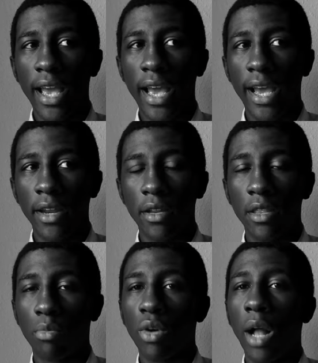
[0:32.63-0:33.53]
And
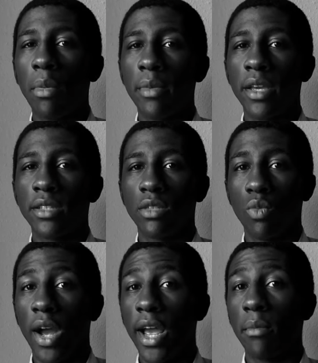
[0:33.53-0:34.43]
the problem is,
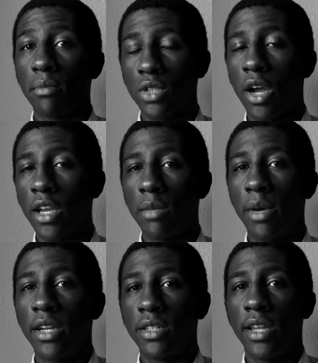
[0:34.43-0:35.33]
and why I'm talking
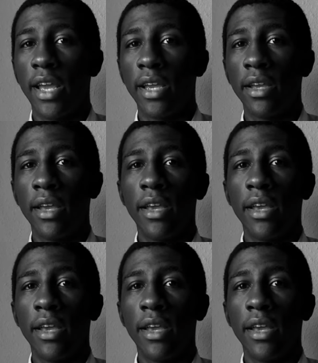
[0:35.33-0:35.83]
about it today,